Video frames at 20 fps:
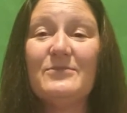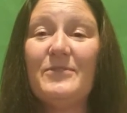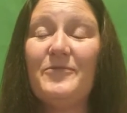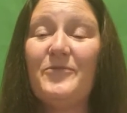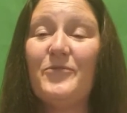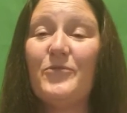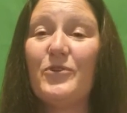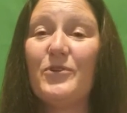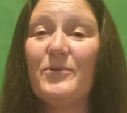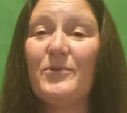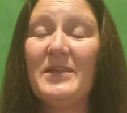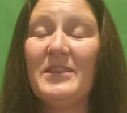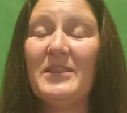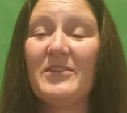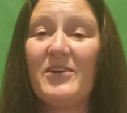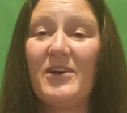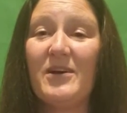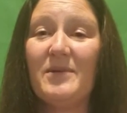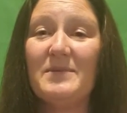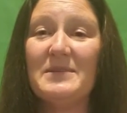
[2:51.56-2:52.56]
a form in the
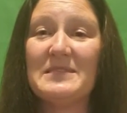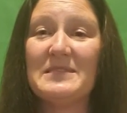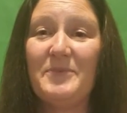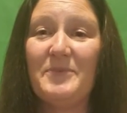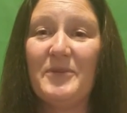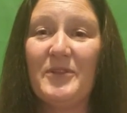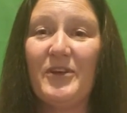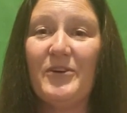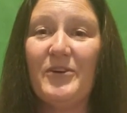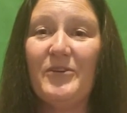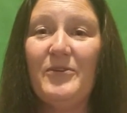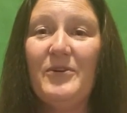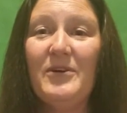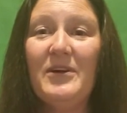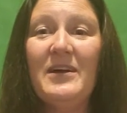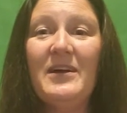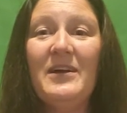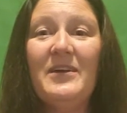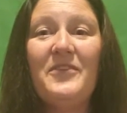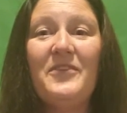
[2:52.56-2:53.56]
comments below
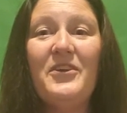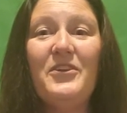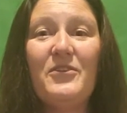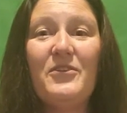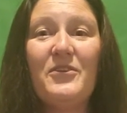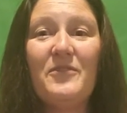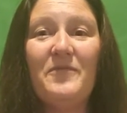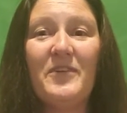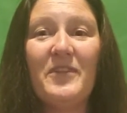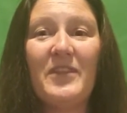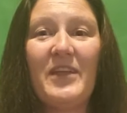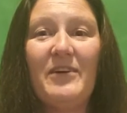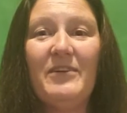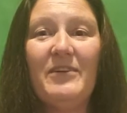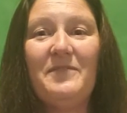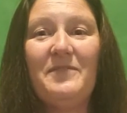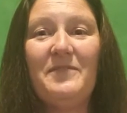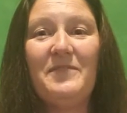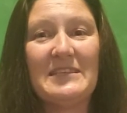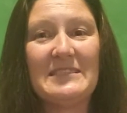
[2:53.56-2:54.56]
that you could fill
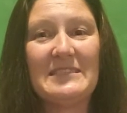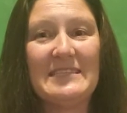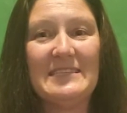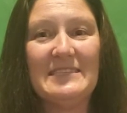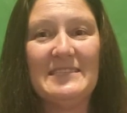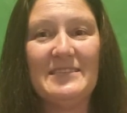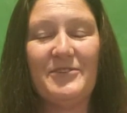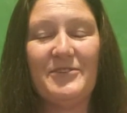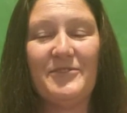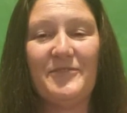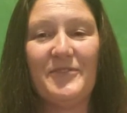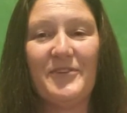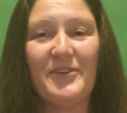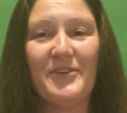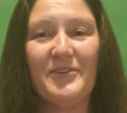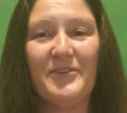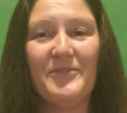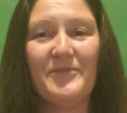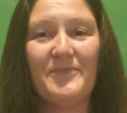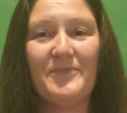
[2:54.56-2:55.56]
out if that's easier for you.